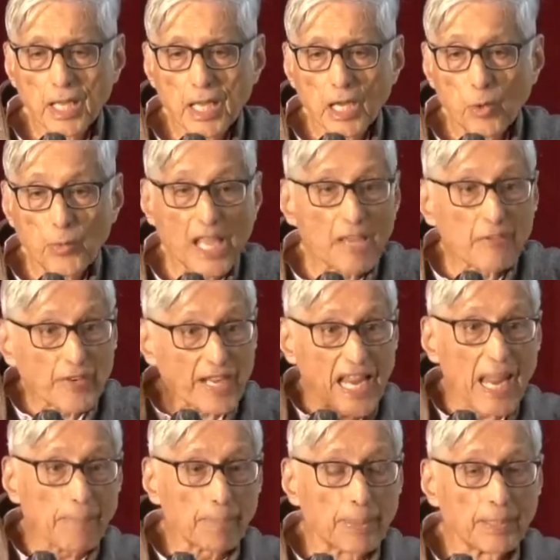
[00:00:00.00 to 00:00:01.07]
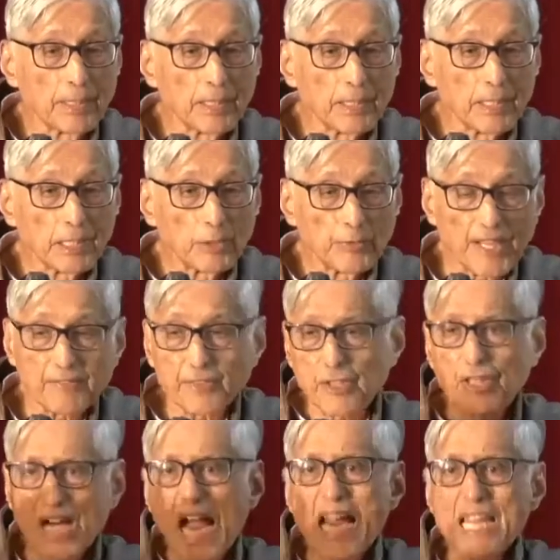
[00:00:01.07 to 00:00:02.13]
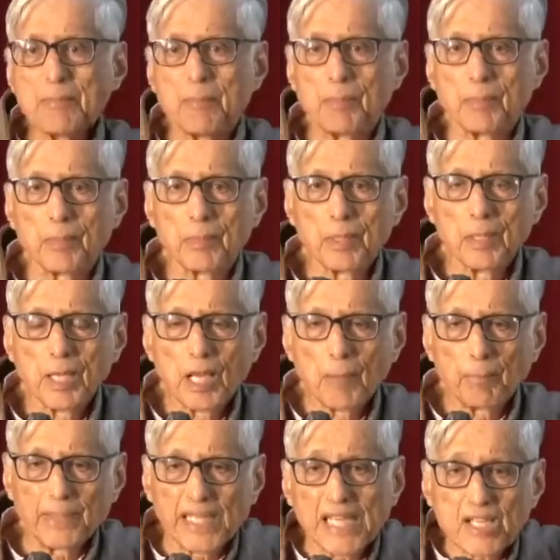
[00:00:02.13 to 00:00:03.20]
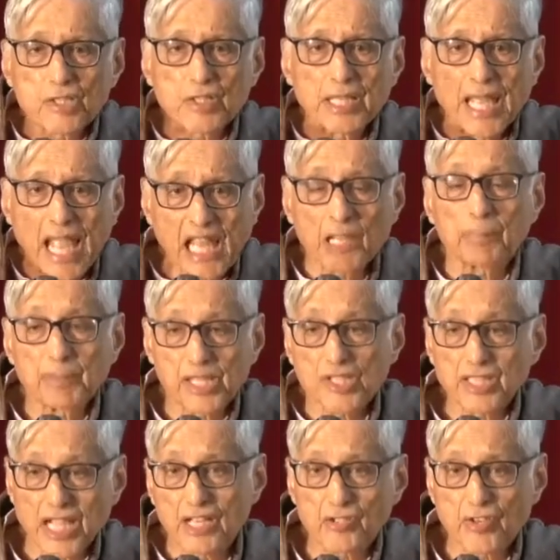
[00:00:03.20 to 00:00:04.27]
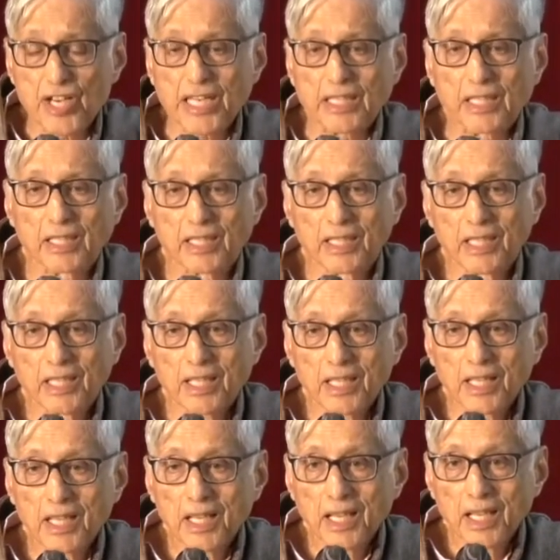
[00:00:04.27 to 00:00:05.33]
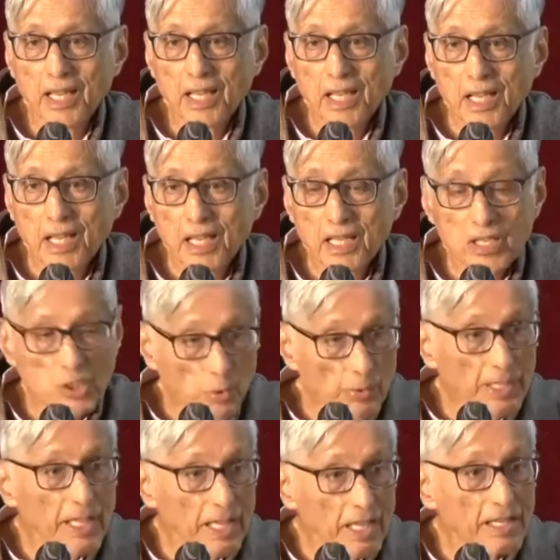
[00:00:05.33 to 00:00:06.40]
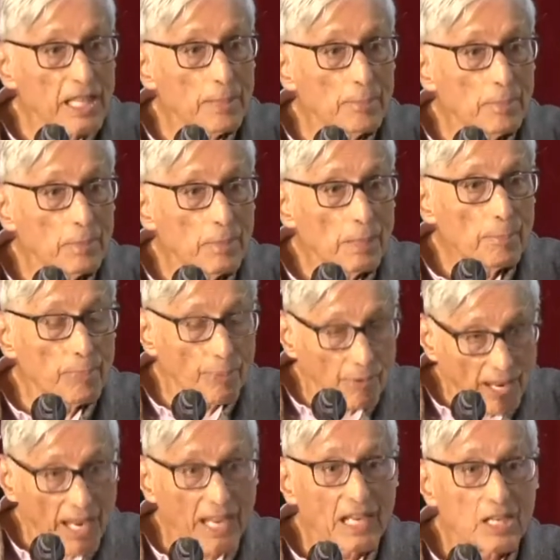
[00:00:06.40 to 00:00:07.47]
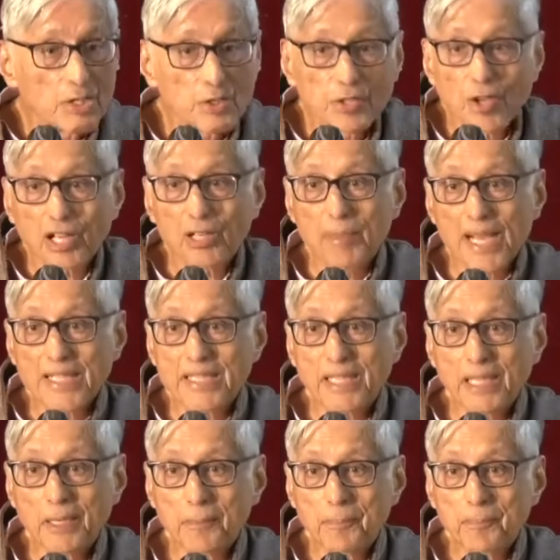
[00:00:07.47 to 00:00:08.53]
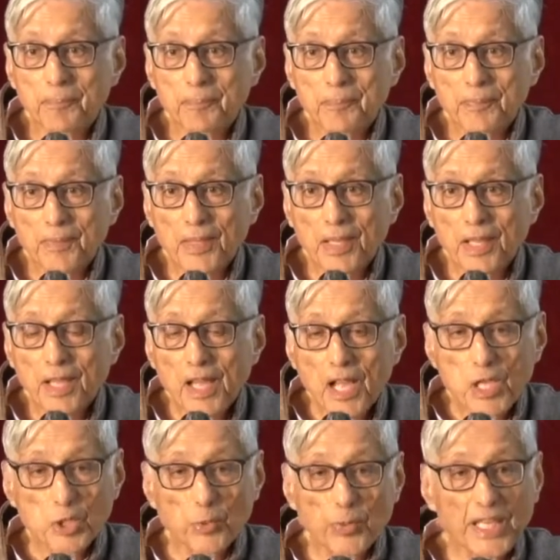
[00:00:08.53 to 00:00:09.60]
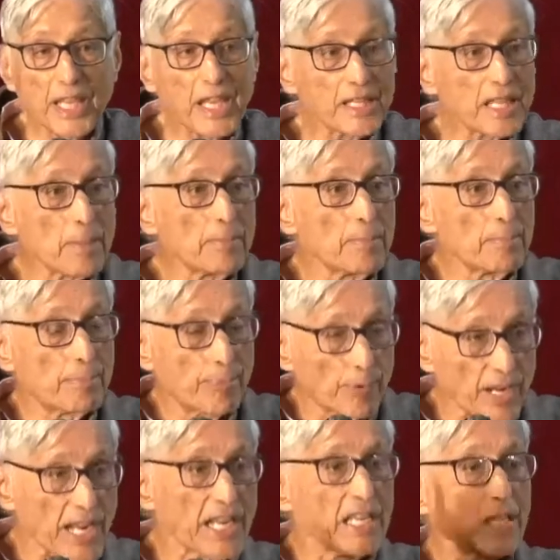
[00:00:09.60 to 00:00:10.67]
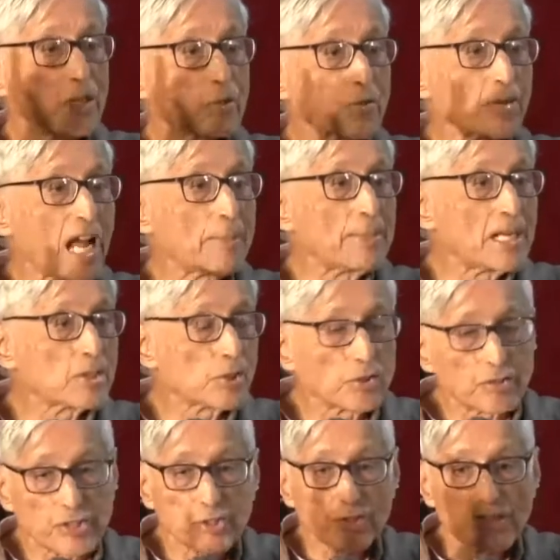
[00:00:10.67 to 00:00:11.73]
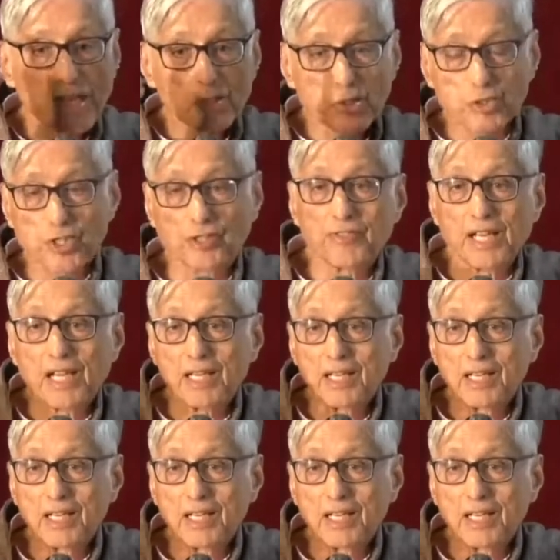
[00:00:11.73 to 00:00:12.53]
we have rape, we have crime. Please help this country." Do we hear them pray to the Almighty? Do we hear them praying to Rama, to Krishna, to Shiva,